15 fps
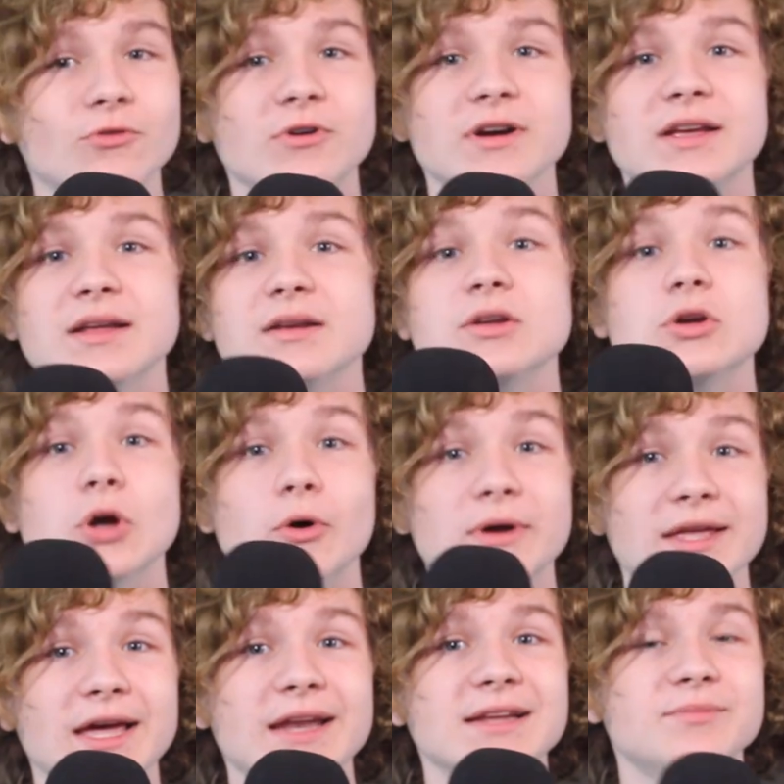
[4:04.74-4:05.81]
Oregon. Go
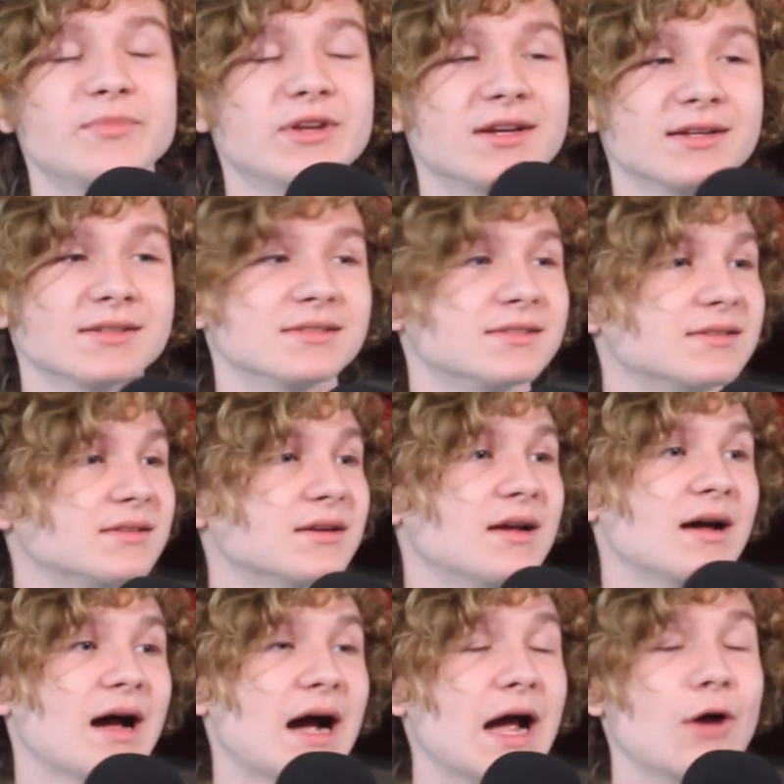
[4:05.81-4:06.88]
get it, because
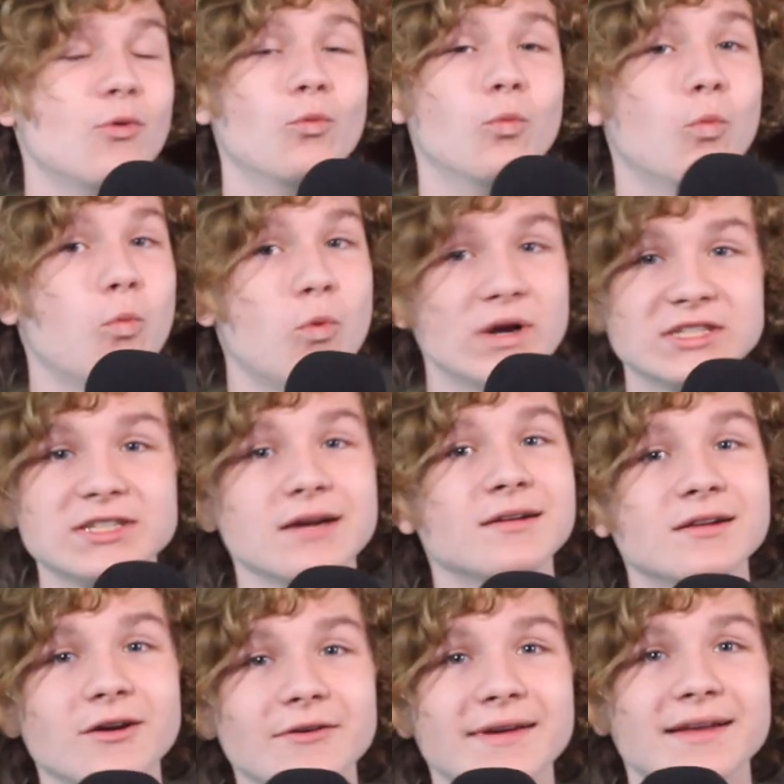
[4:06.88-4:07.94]
I wish I
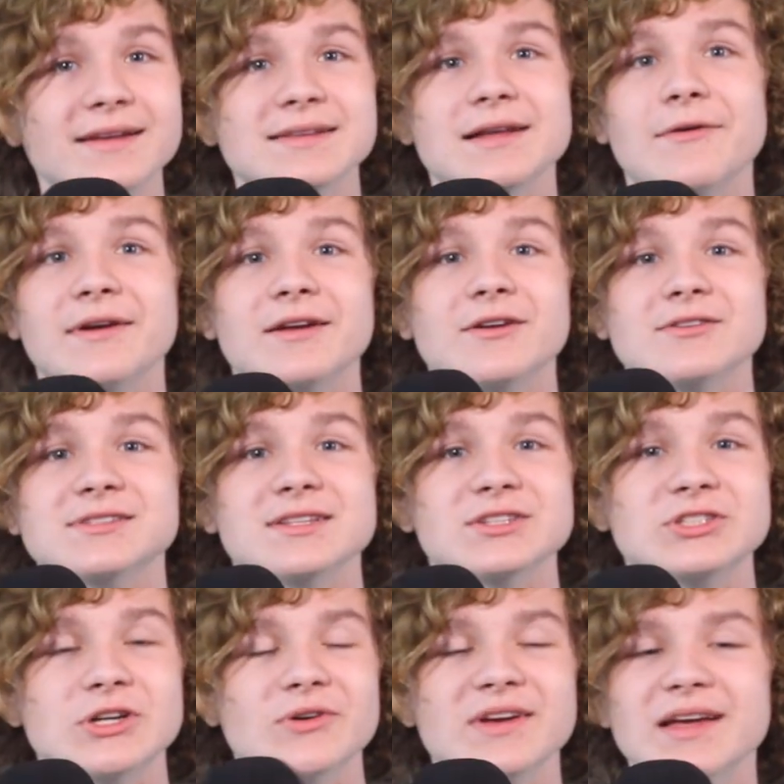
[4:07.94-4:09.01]
could go get it, that way I could go see the
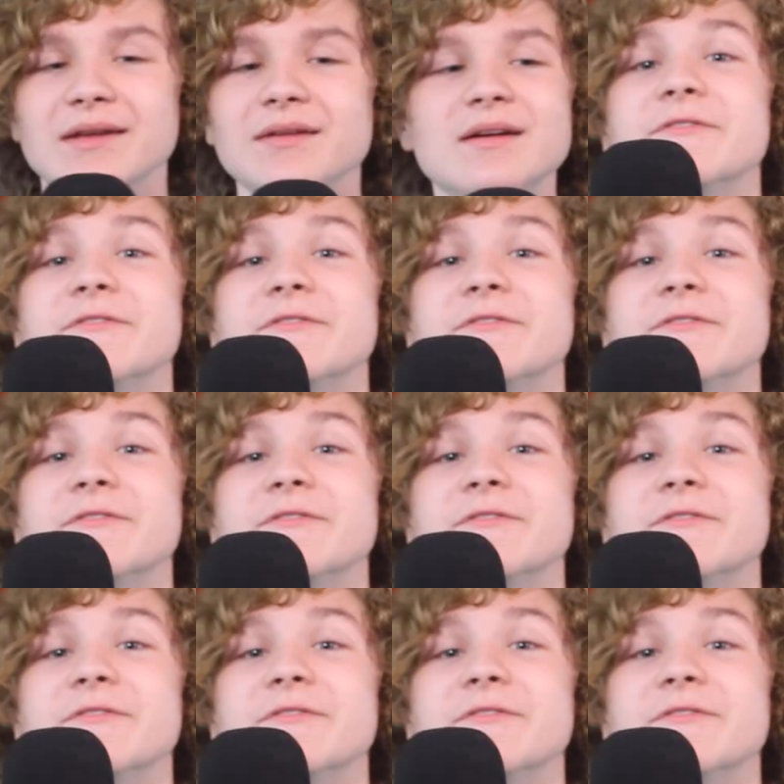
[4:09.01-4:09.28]
show again.